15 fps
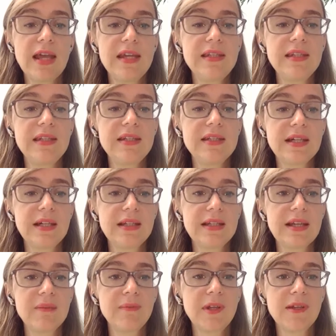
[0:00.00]
any
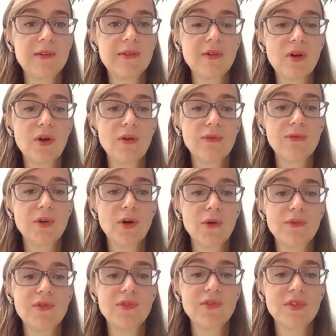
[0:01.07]
dynamics of
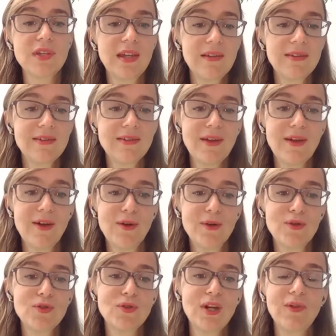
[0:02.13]
states
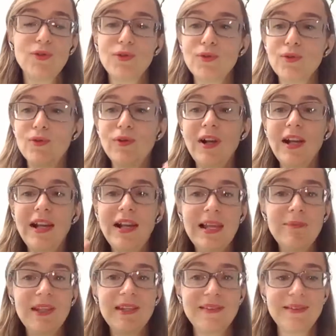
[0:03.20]
trying to
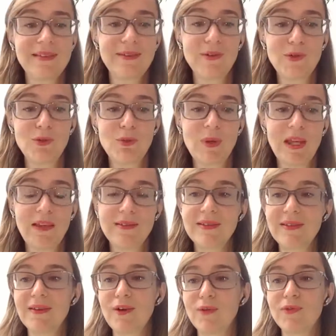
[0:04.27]
limit the space
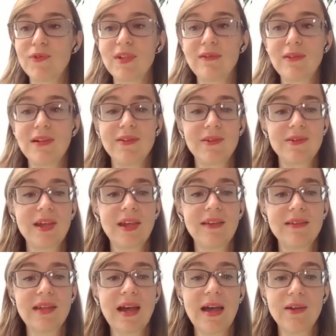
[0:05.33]
of civil
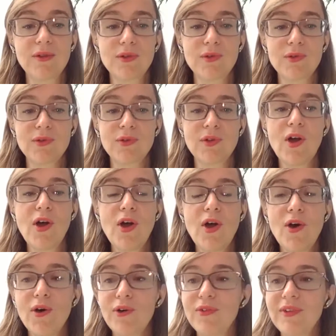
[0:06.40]
society actors
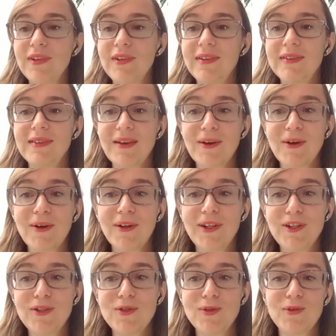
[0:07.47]
on these
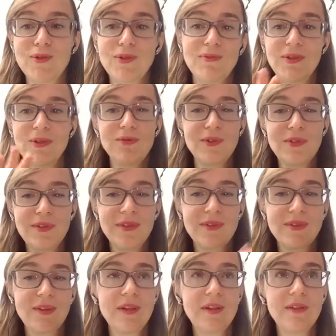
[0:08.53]
issues, even if it's
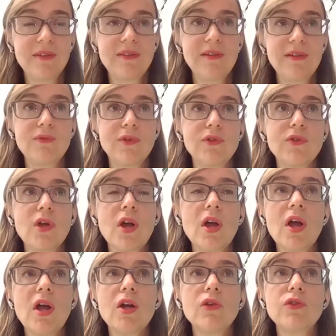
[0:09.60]
a little different.
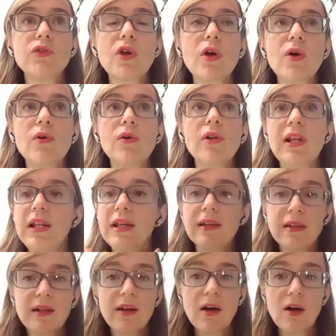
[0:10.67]
So
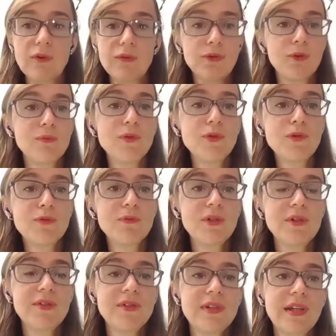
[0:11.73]
link of the
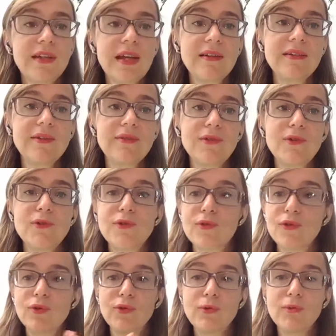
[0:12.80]
movement and
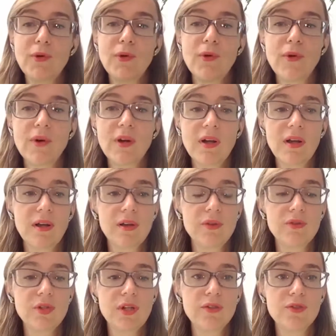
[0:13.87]
activists to more
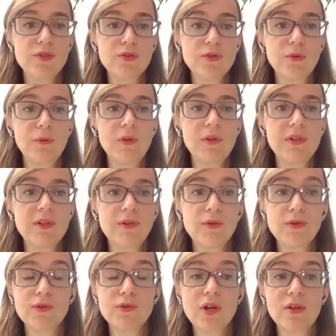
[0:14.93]
traditional political
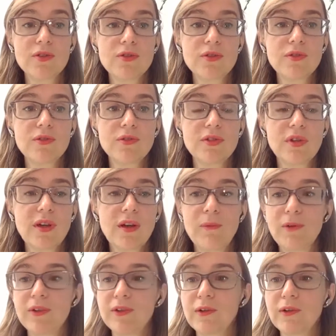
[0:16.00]
structures,
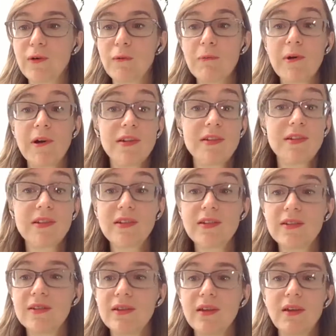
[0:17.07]
political
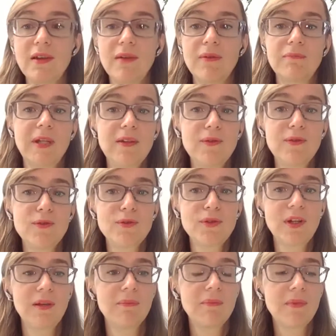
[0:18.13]
parties,
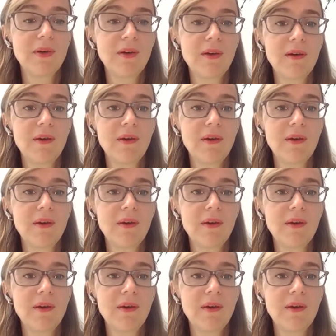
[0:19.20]
mainstream